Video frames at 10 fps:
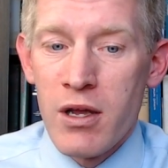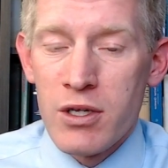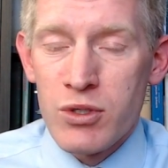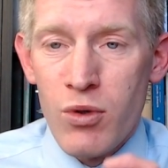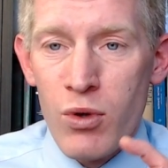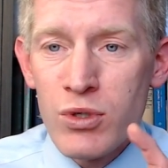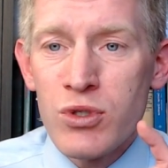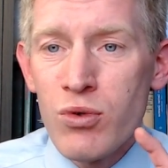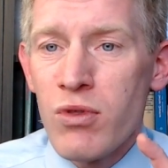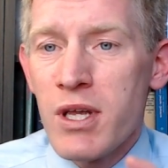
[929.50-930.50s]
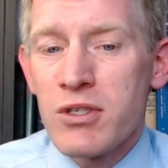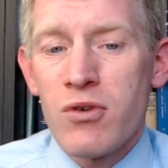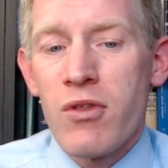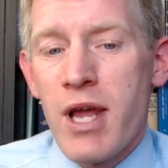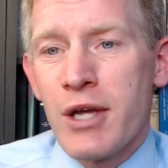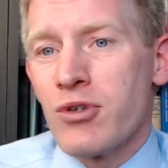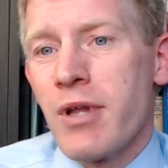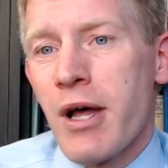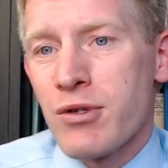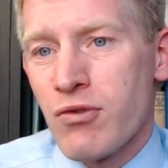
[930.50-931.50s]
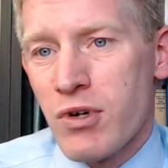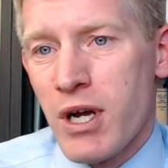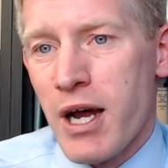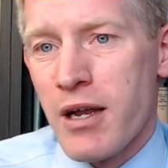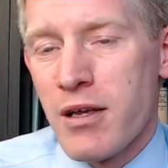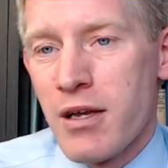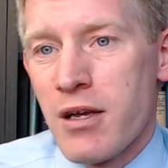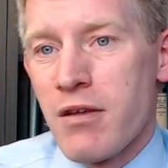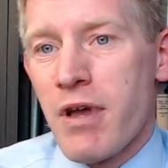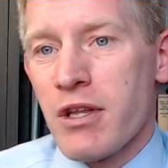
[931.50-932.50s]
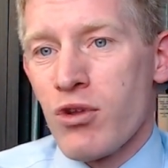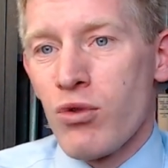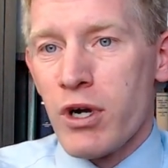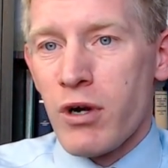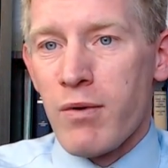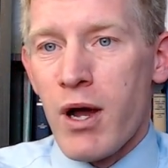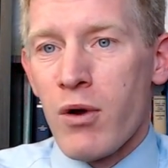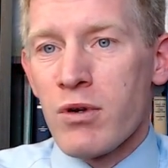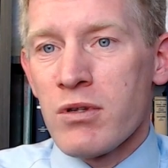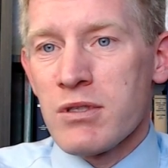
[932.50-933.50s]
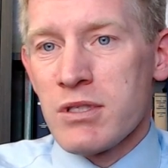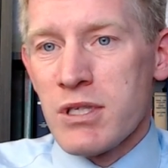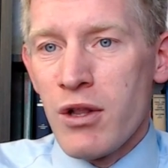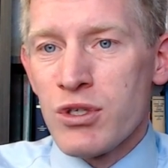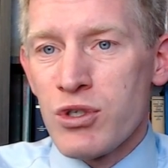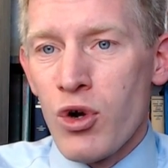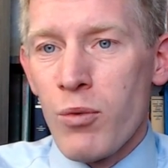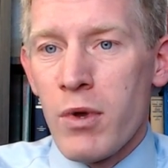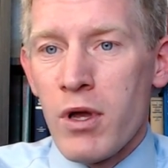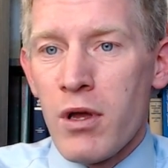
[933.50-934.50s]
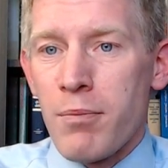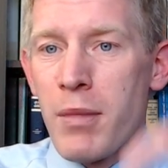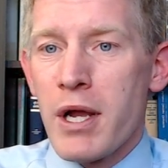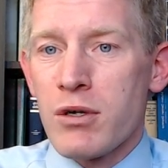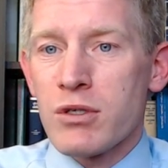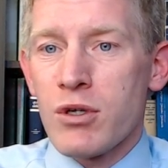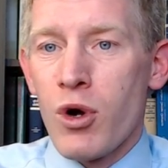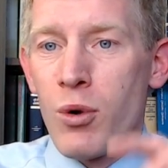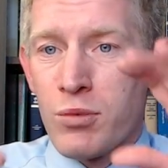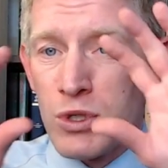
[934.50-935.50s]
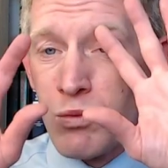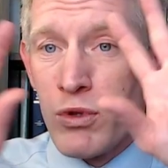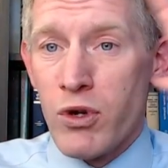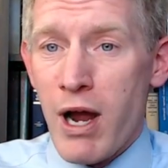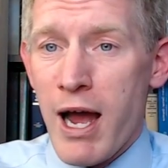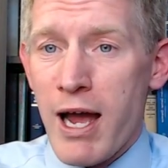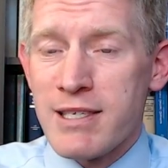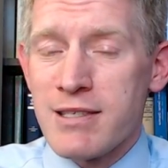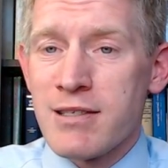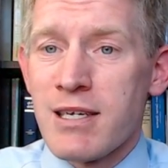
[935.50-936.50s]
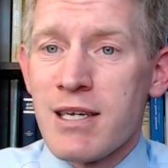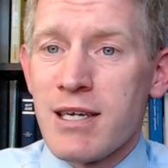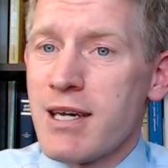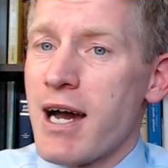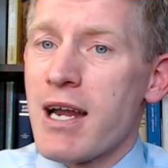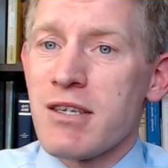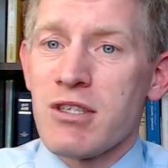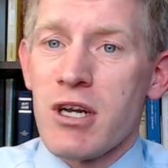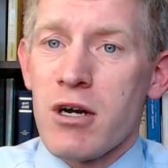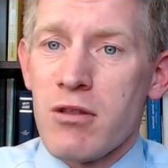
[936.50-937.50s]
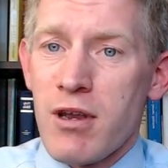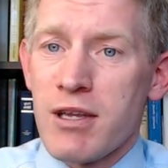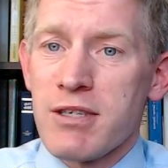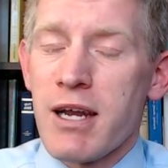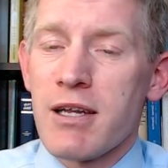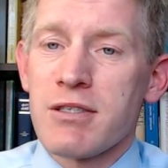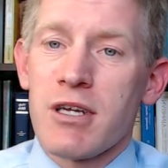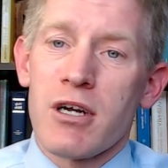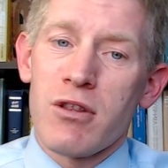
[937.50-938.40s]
So those two things are the natural knowledge of God. In fact, you look around, telescope, microscope, just with your eyes, God is there, the design is there.